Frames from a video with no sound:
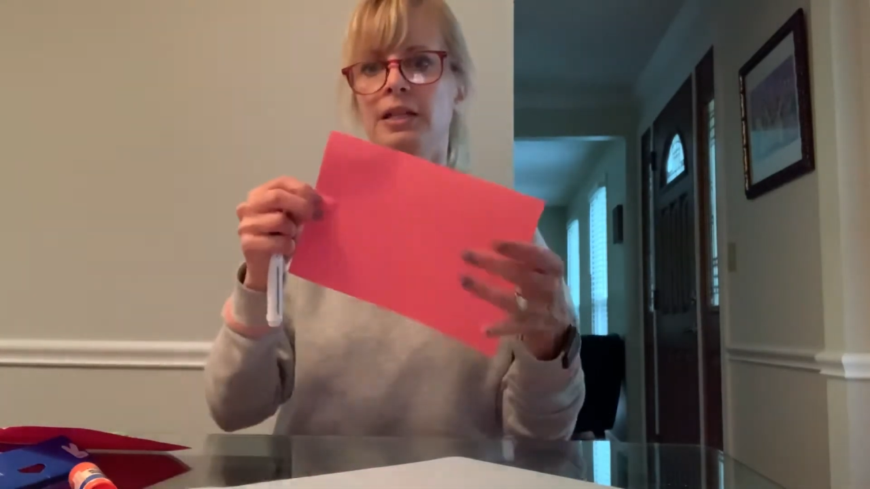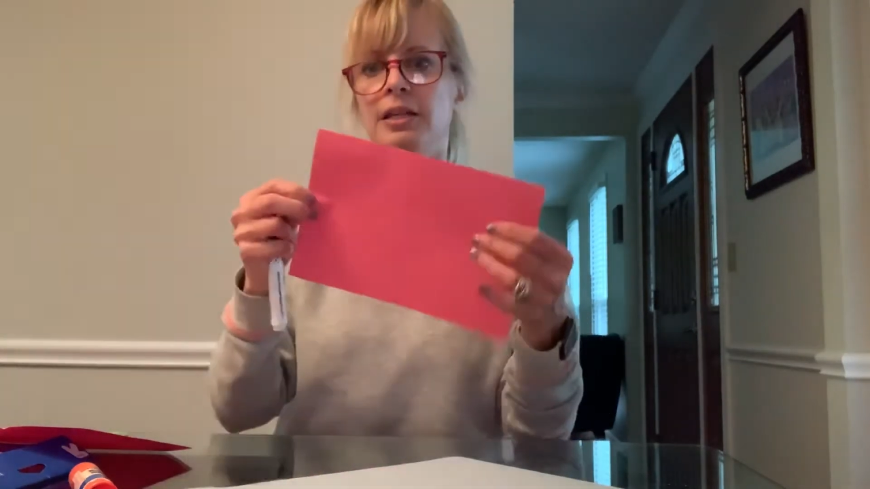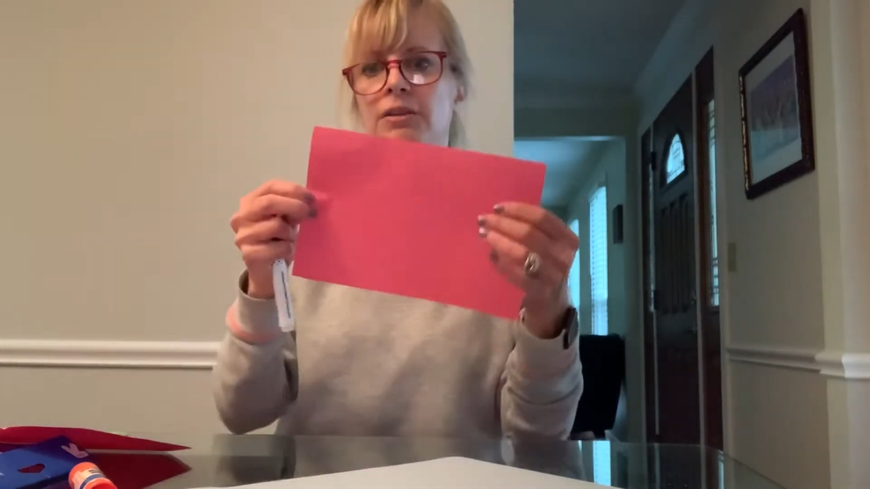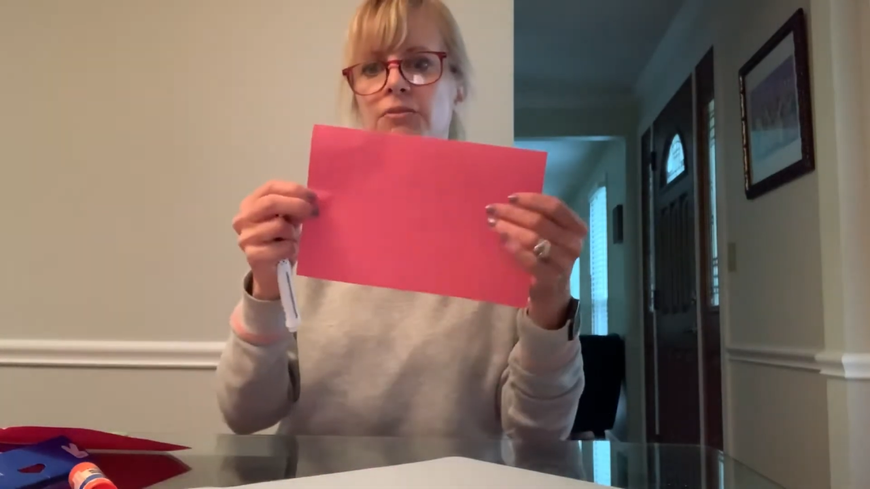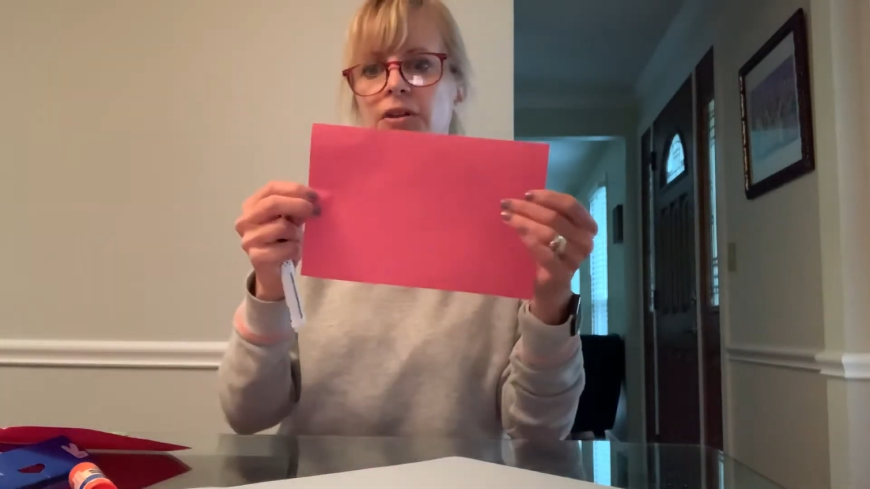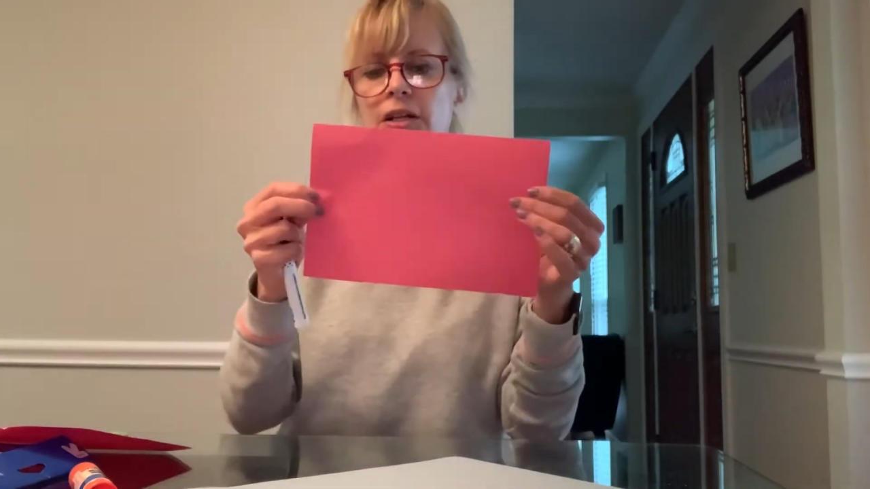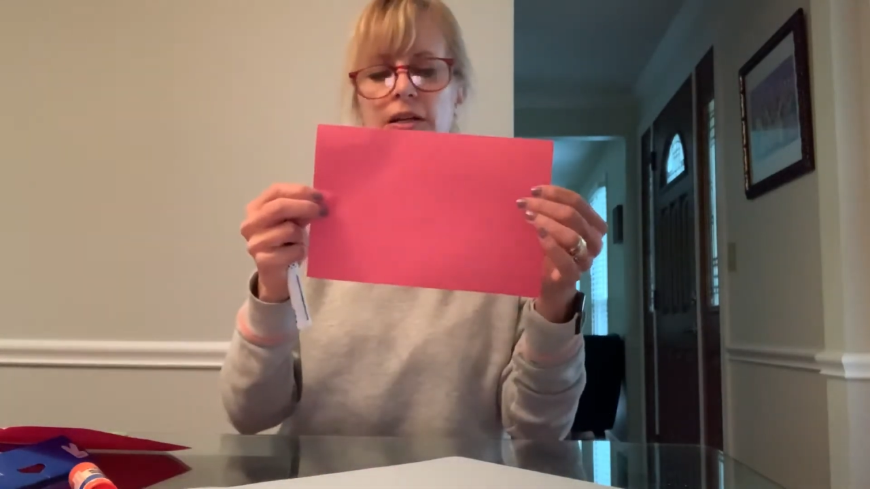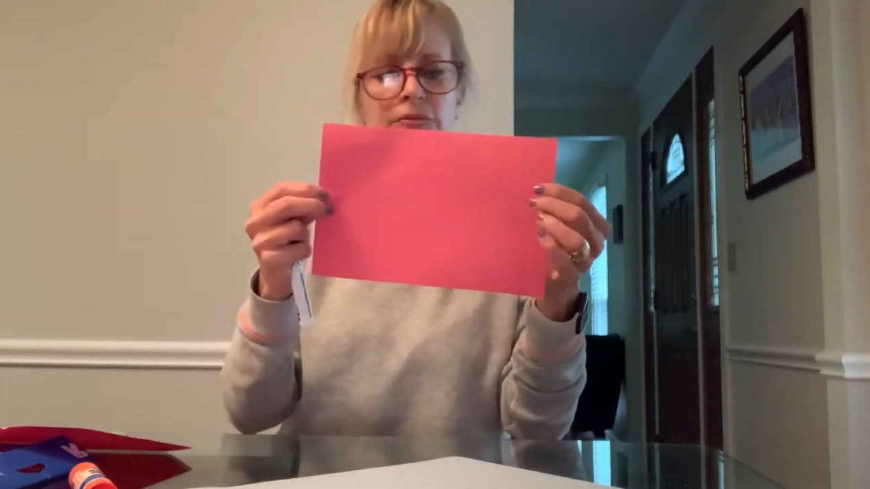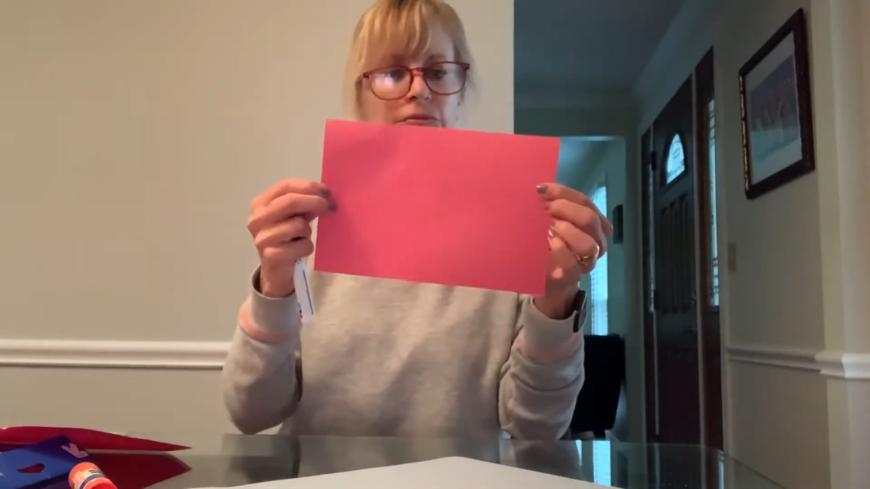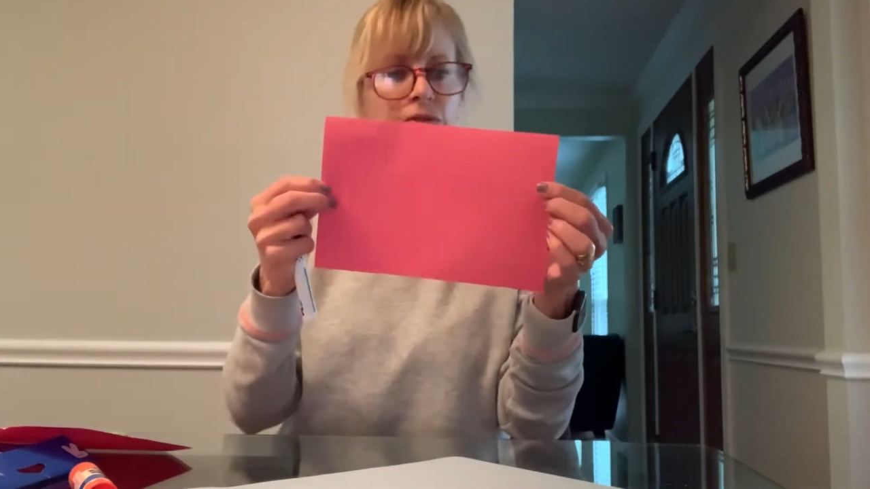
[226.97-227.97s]
then we're going to
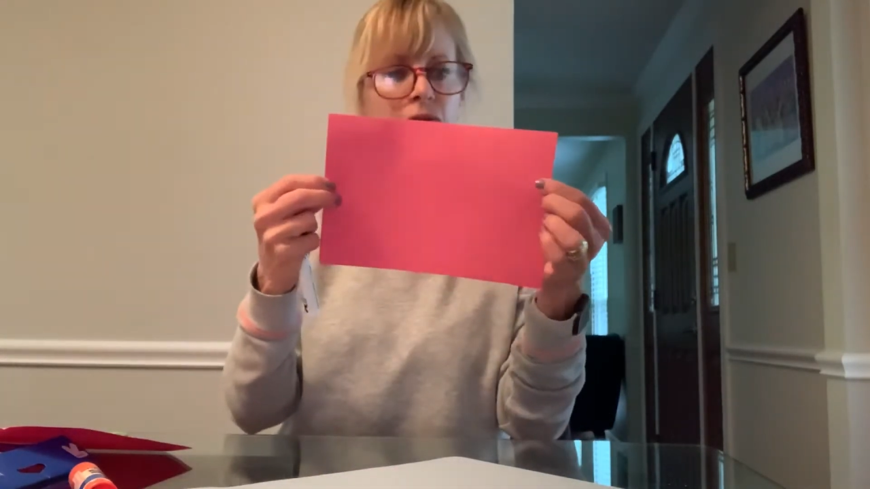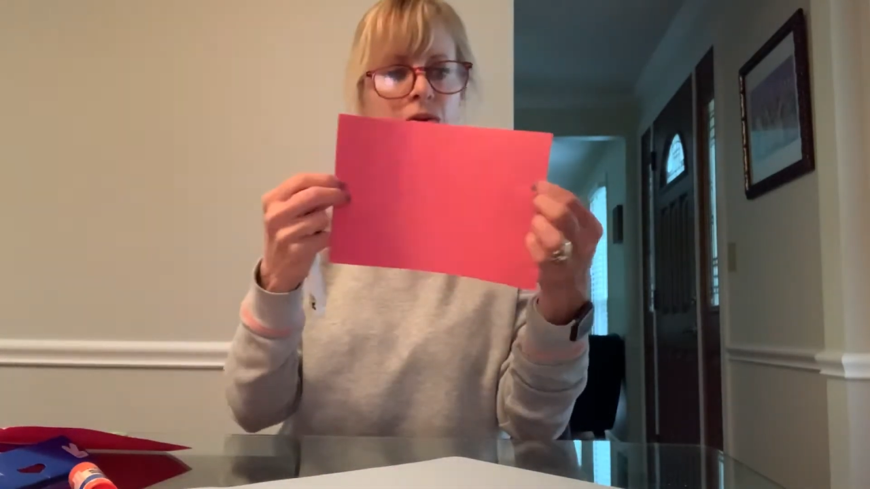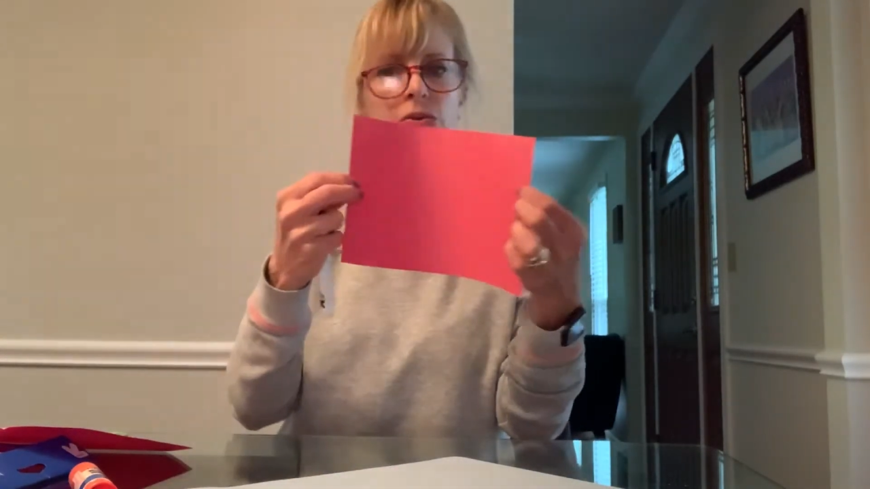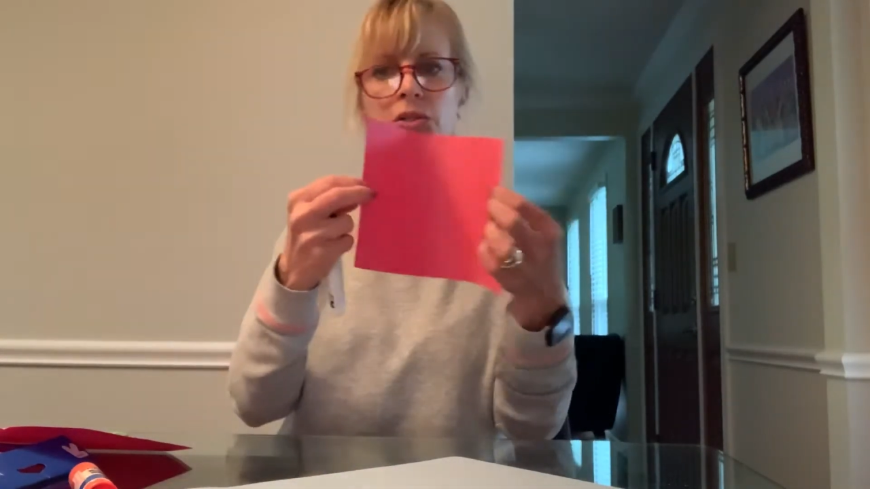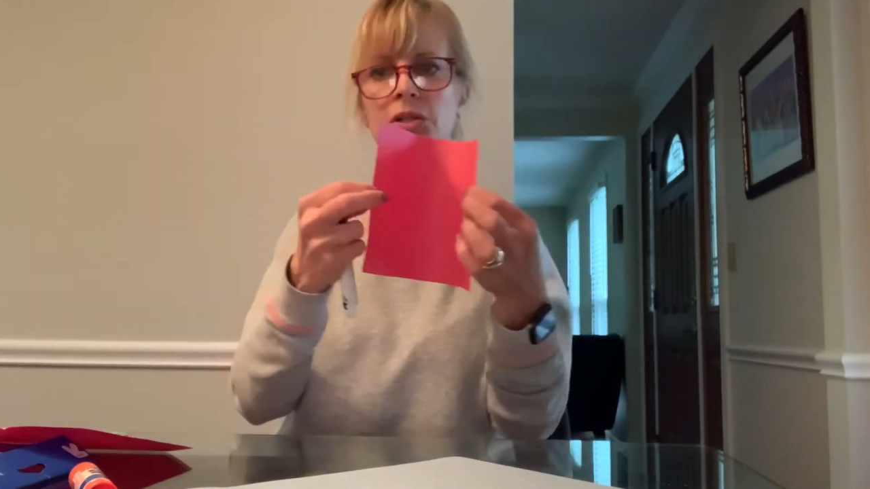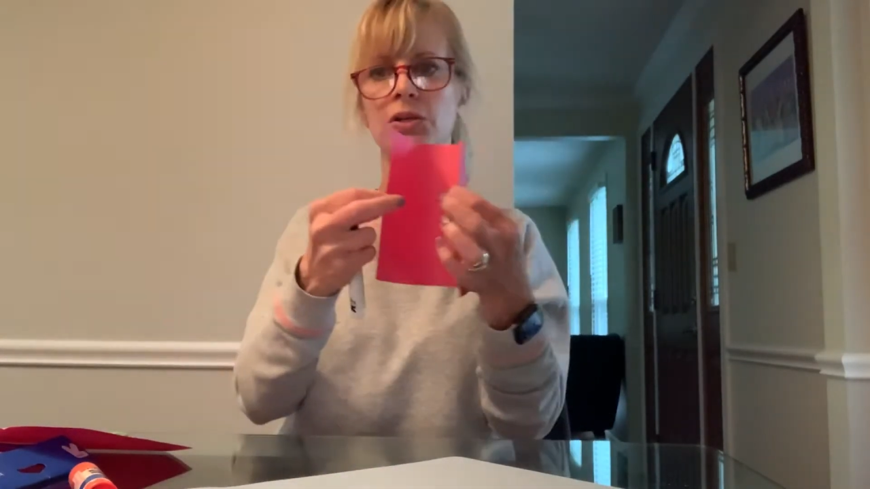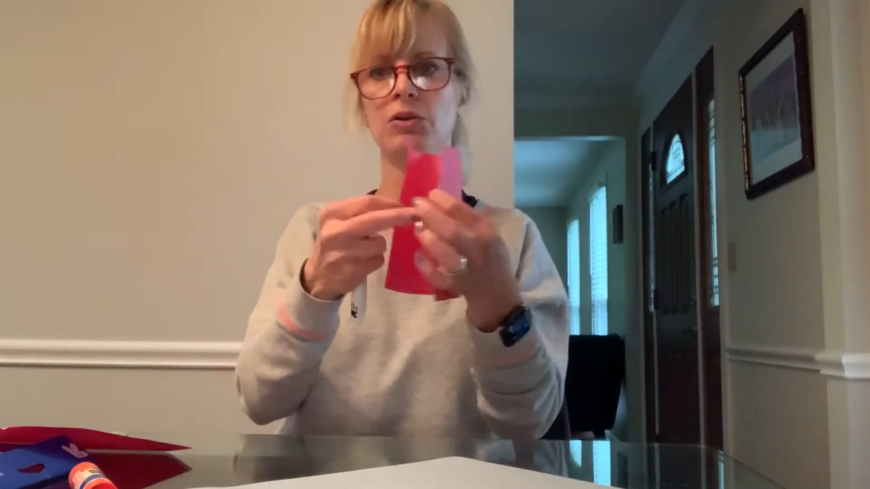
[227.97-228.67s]
fold